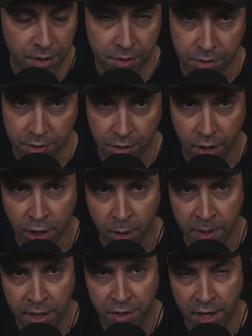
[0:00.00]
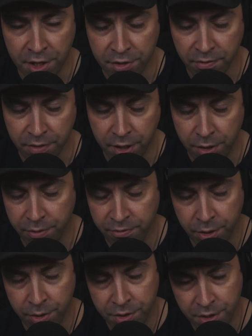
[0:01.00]
So sorry, all my international
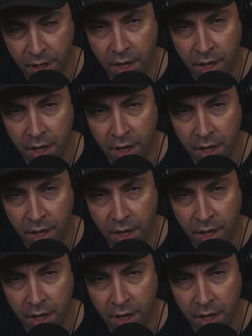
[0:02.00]
viewers.